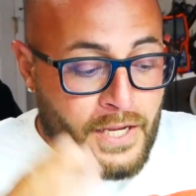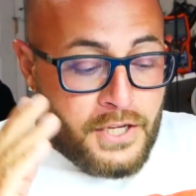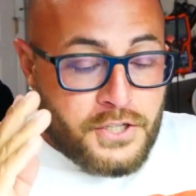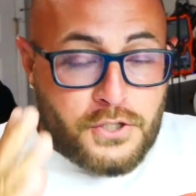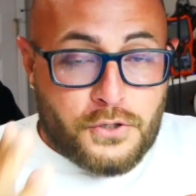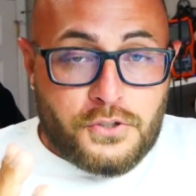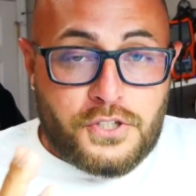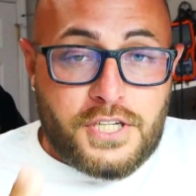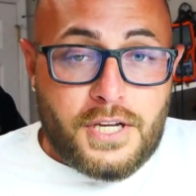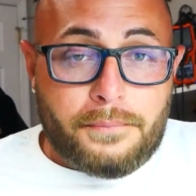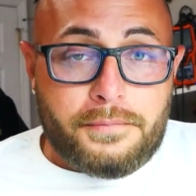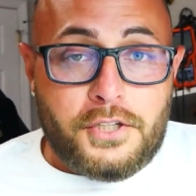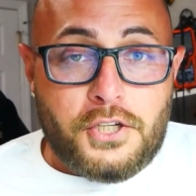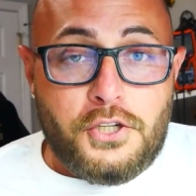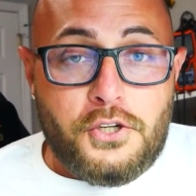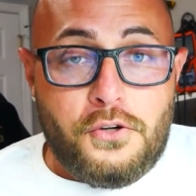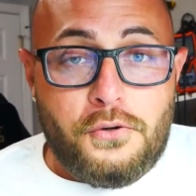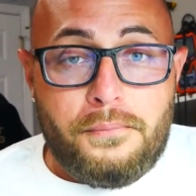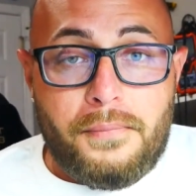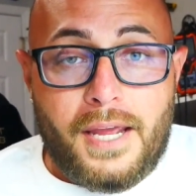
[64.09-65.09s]
So something
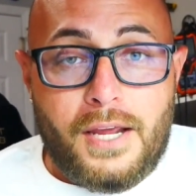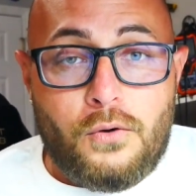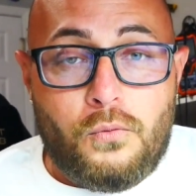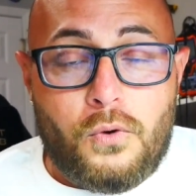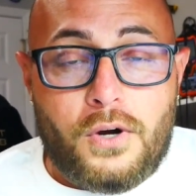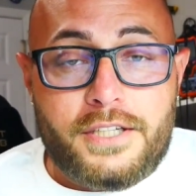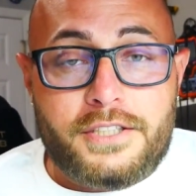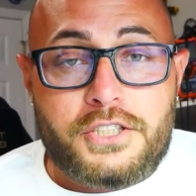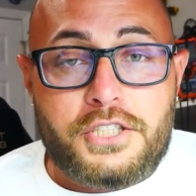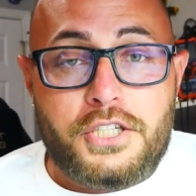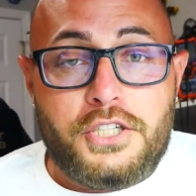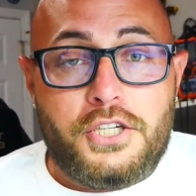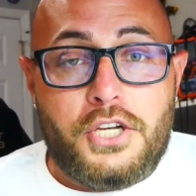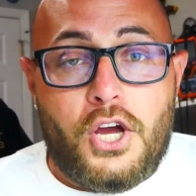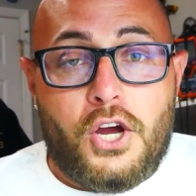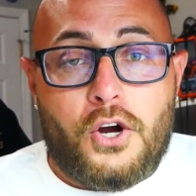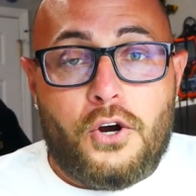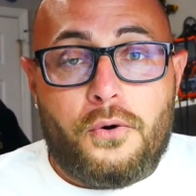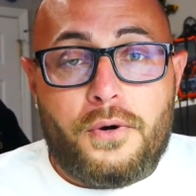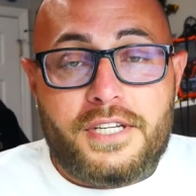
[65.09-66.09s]
you may want to
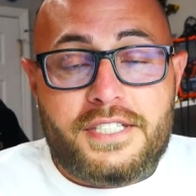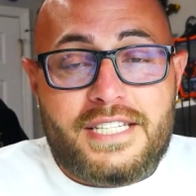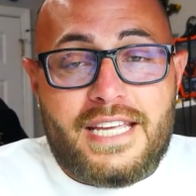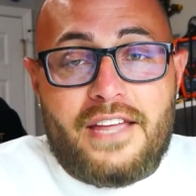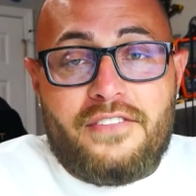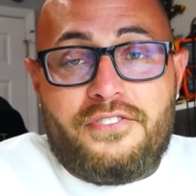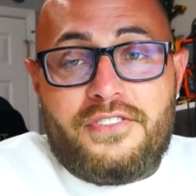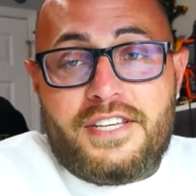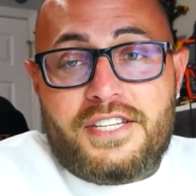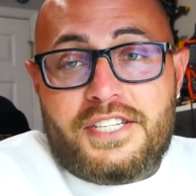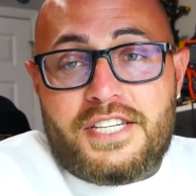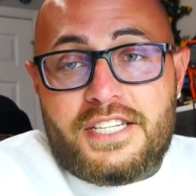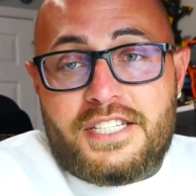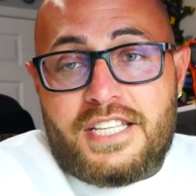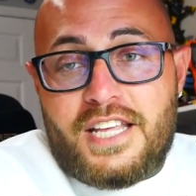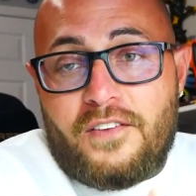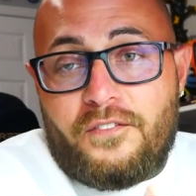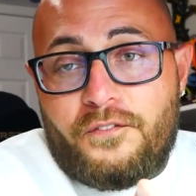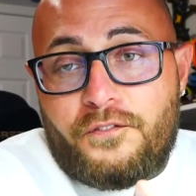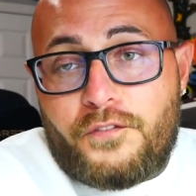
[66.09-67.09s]
know is that this is
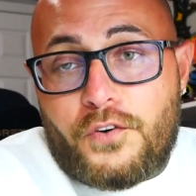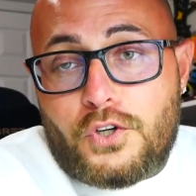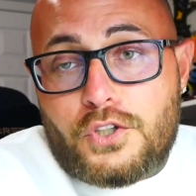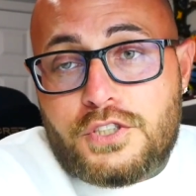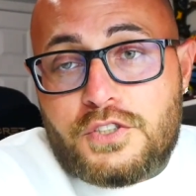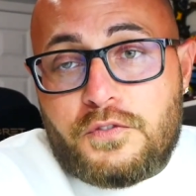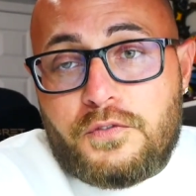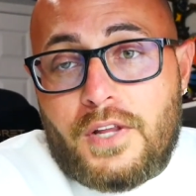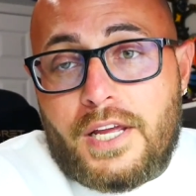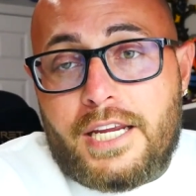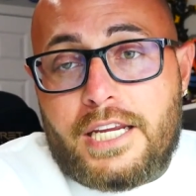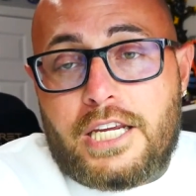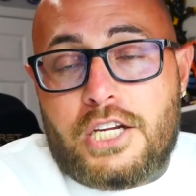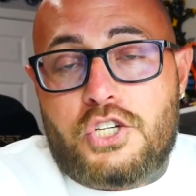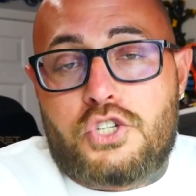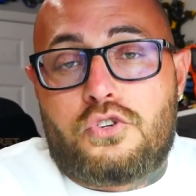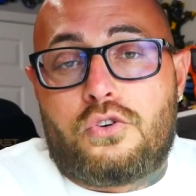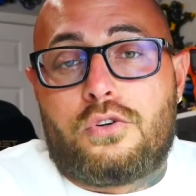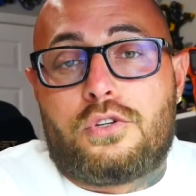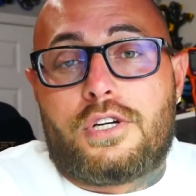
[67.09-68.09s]
the first flight
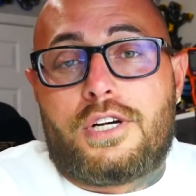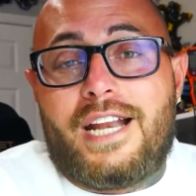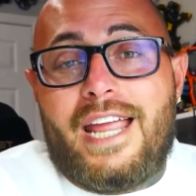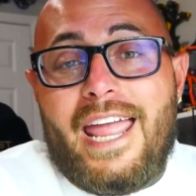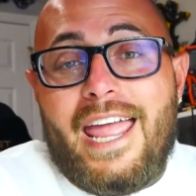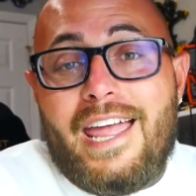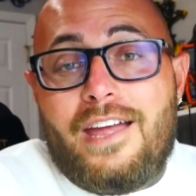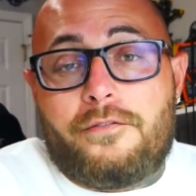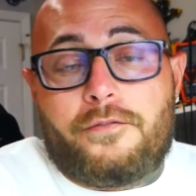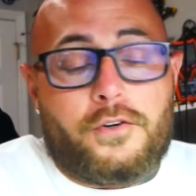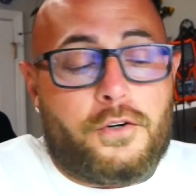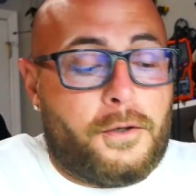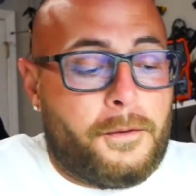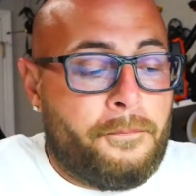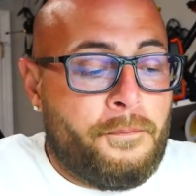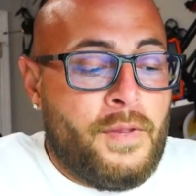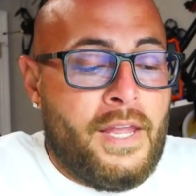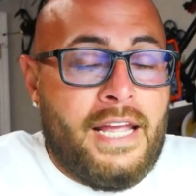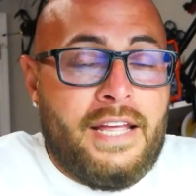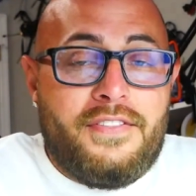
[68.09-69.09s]
controller ever
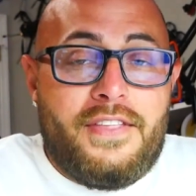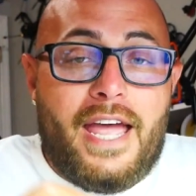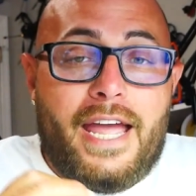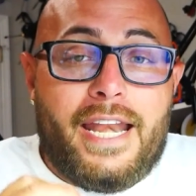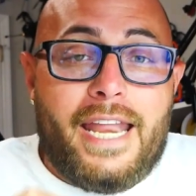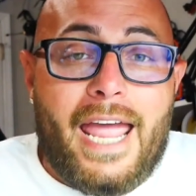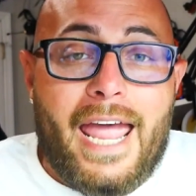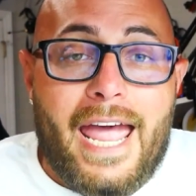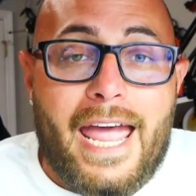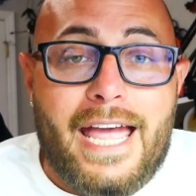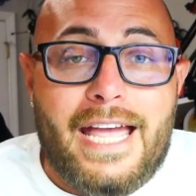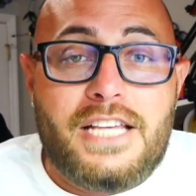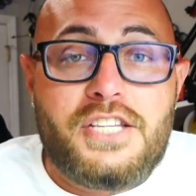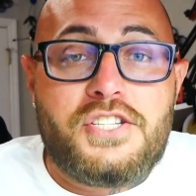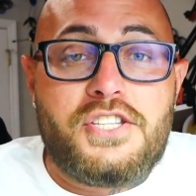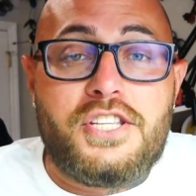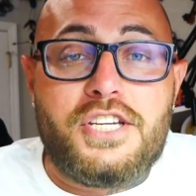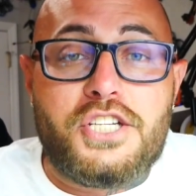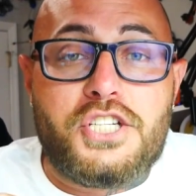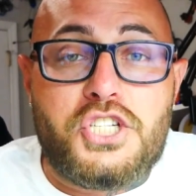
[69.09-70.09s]
that
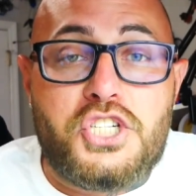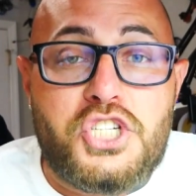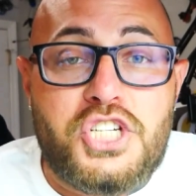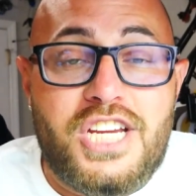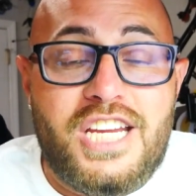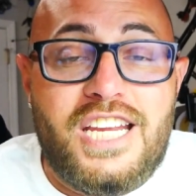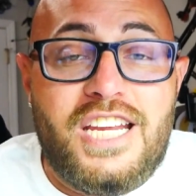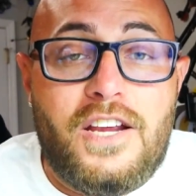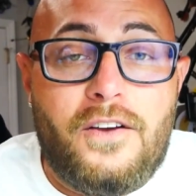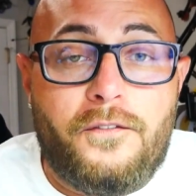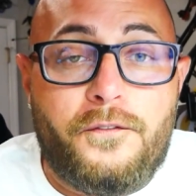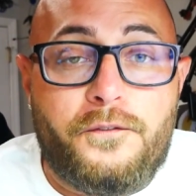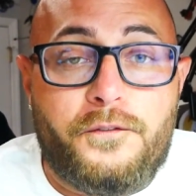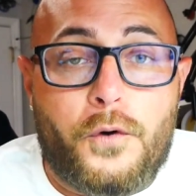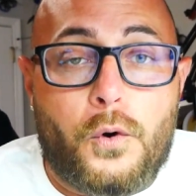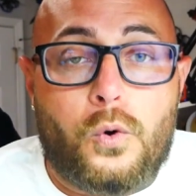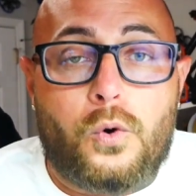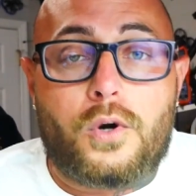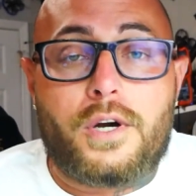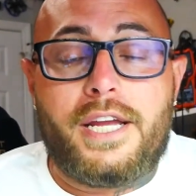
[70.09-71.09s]
has the
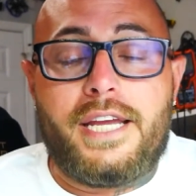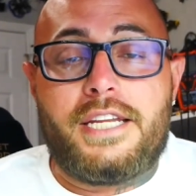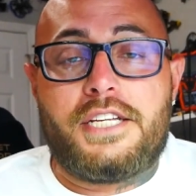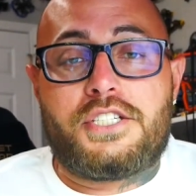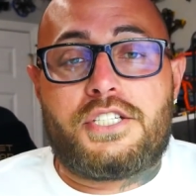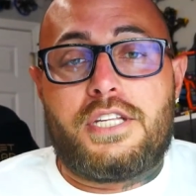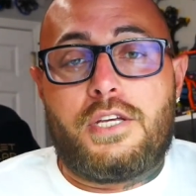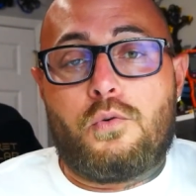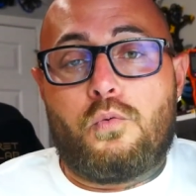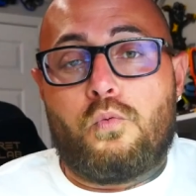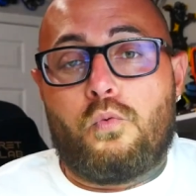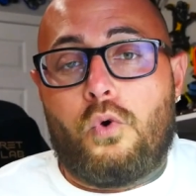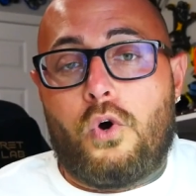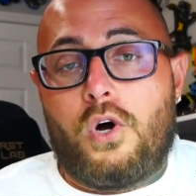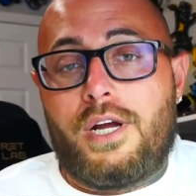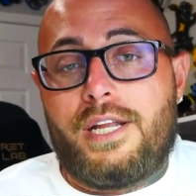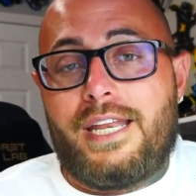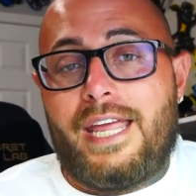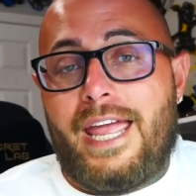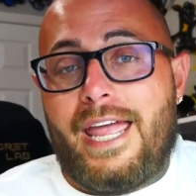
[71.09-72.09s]
G4. It is the
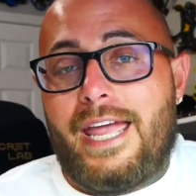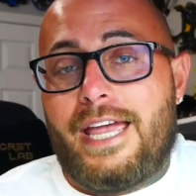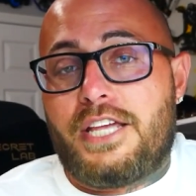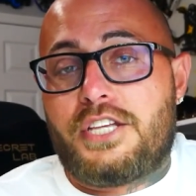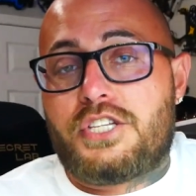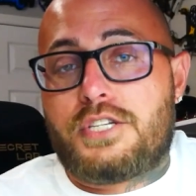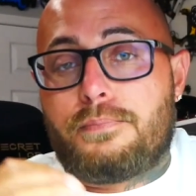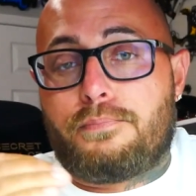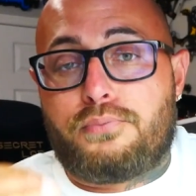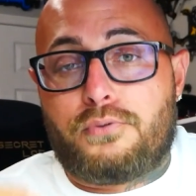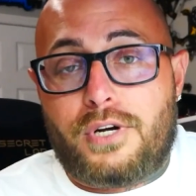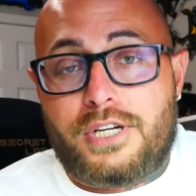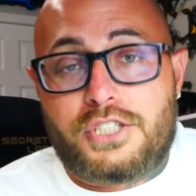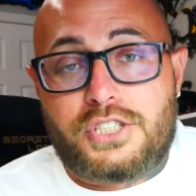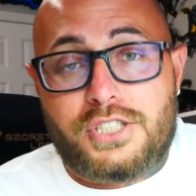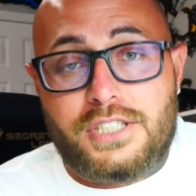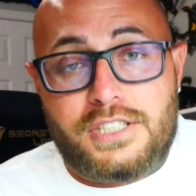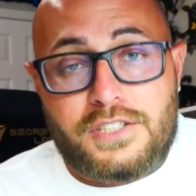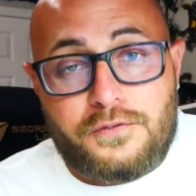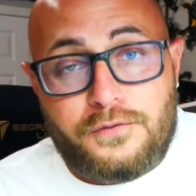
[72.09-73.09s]
1S
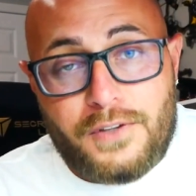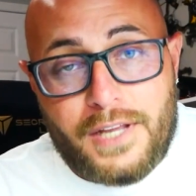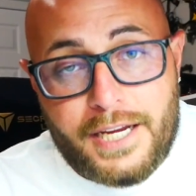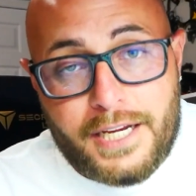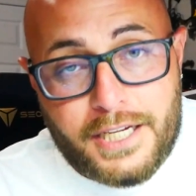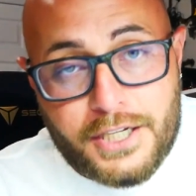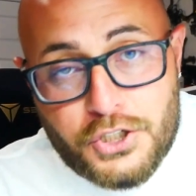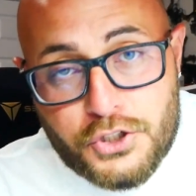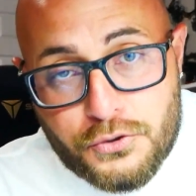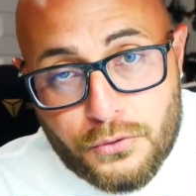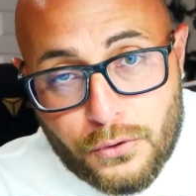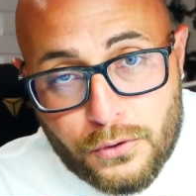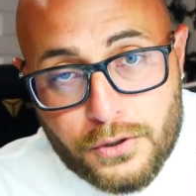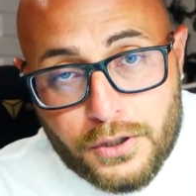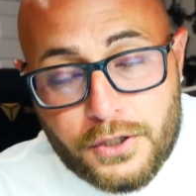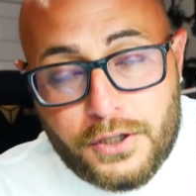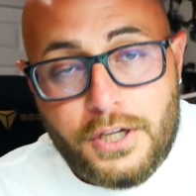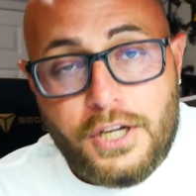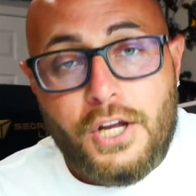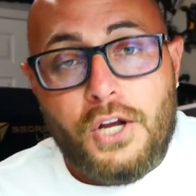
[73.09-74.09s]
brushless flight
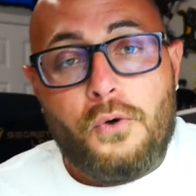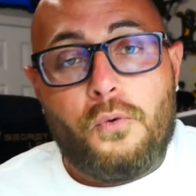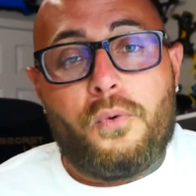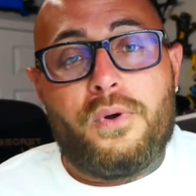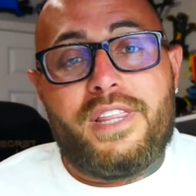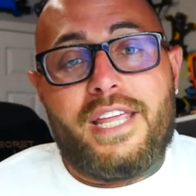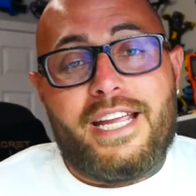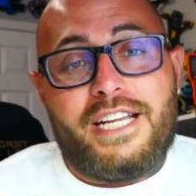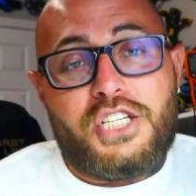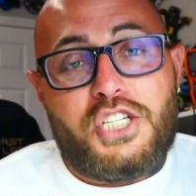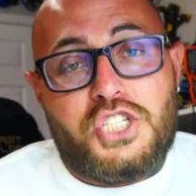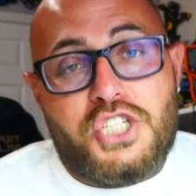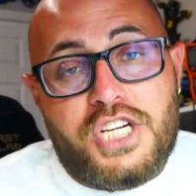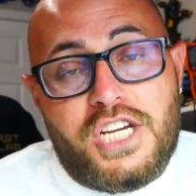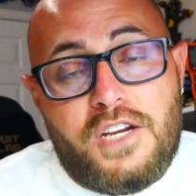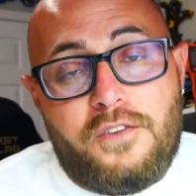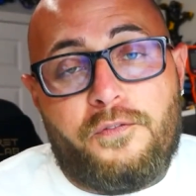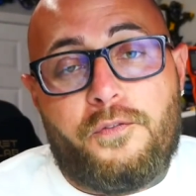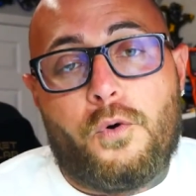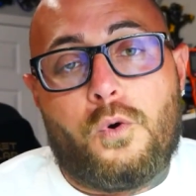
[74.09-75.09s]
controller with a
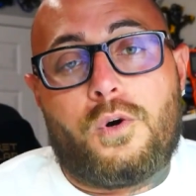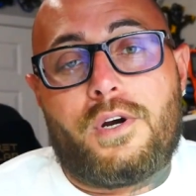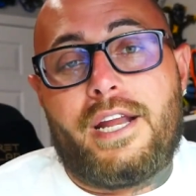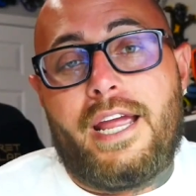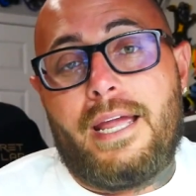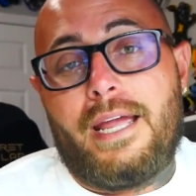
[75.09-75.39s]
G4